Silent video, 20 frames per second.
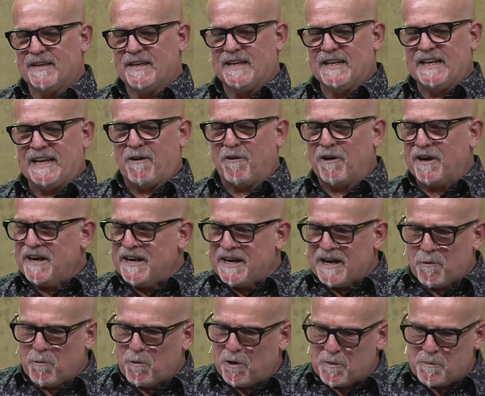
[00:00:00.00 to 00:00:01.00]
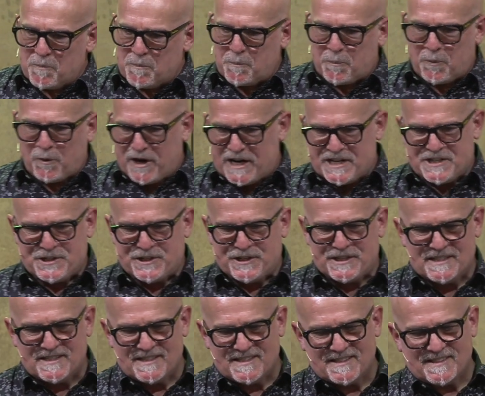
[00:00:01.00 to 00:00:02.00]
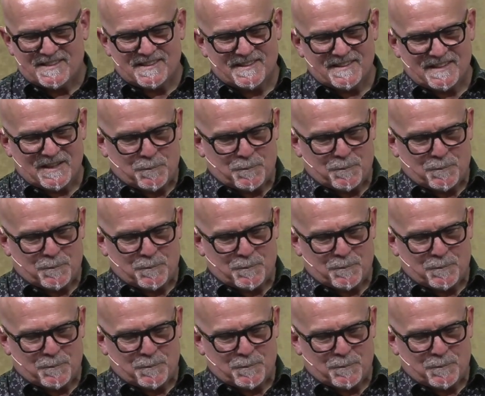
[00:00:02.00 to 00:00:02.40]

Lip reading: Now, I don't know what the